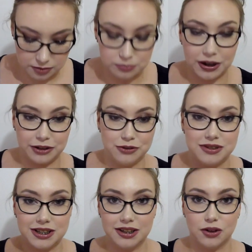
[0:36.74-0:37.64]
by
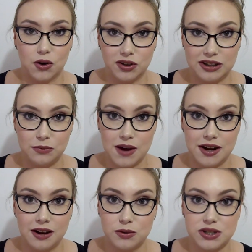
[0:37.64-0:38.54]
using it only when
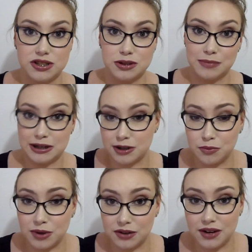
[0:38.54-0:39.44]
I was using my
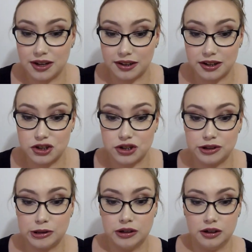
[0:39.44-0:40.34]
double wear foundation
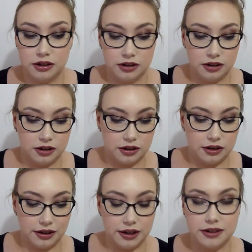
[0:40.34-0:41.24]

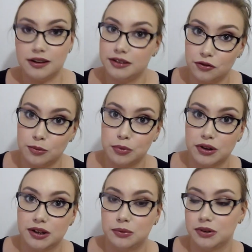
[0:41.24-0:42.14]
and a different
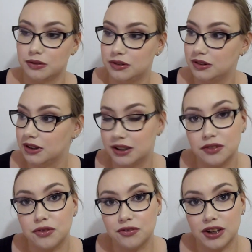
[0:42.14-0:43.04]
product when I was using a
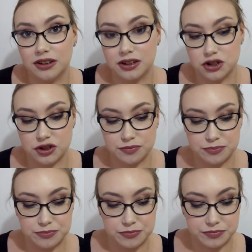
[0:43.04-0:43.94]
different foundation.
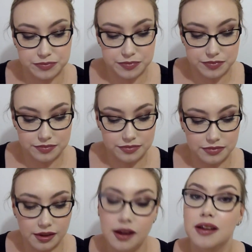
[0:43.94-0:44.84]

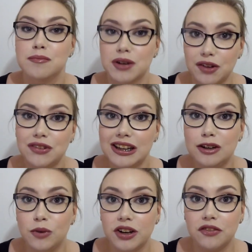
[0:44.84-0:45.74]
But I really
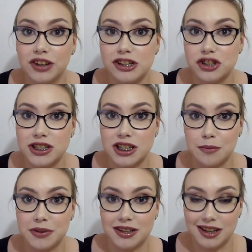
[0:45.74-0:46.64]
want to finish this
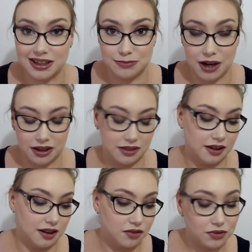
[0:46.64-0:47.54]
up in the next month,
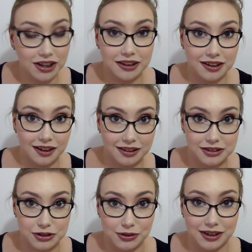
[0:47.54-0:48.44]
and I really think I can
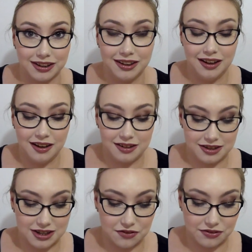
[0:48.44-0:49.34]
do it
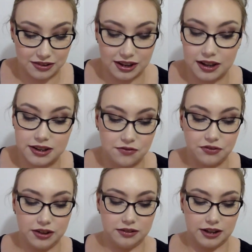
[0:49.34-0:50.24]
because there
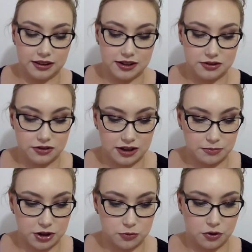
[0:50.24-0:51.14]
feels like there's not that
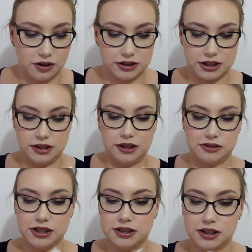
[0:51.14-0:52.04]
much product in there.
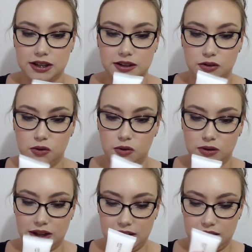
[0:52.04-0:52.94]
It's like
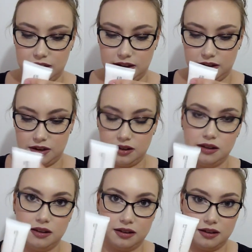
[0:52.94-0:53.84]
all air.
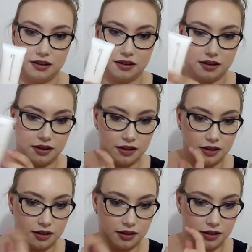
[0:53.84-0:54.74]

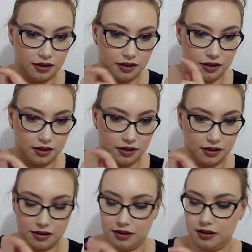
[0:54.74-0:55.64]

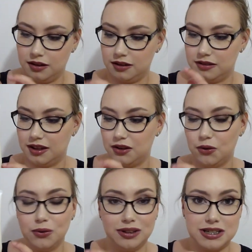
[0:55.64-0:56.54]
It's like
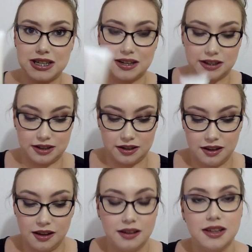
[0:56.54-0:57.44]
only down here.
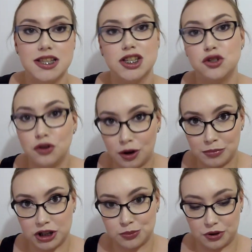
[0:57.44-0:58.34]
There's not
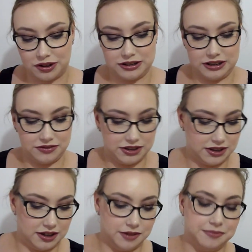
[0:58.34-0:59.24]
much product left in
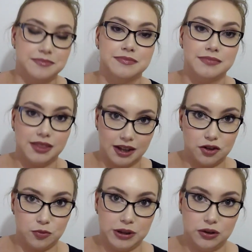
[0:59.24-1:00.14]
there.
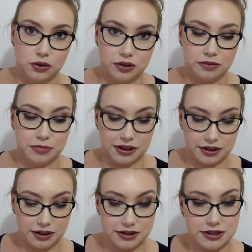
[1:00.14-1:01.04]
It'll be gone by the
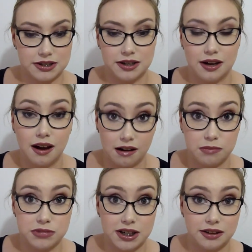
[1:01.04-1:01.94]
next
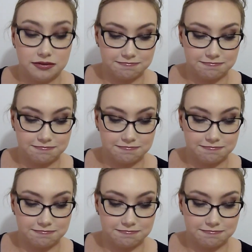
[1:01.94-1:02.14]
update.